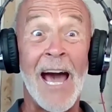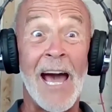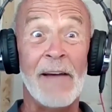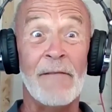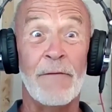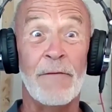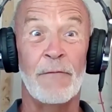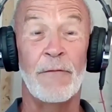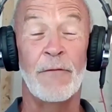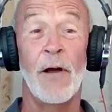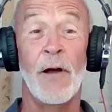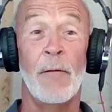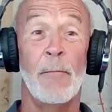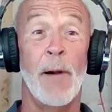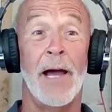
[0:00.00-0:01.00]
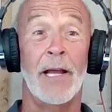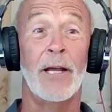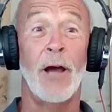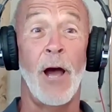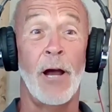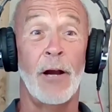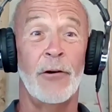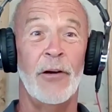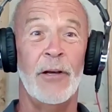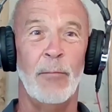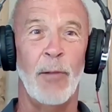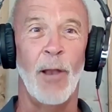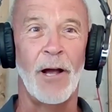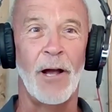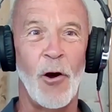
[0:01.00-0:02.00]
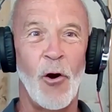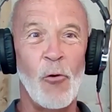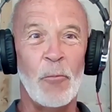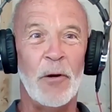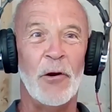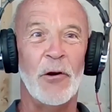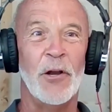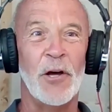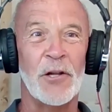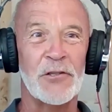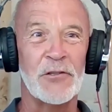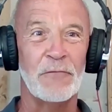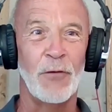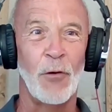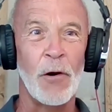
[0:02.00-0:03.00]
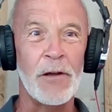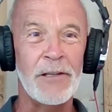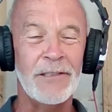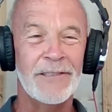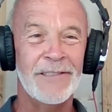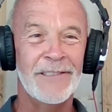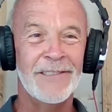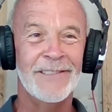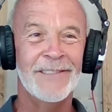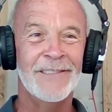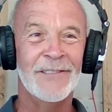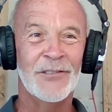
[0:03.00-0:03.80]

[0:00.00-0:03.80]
live from my concrete block home here in Hudson, Florida.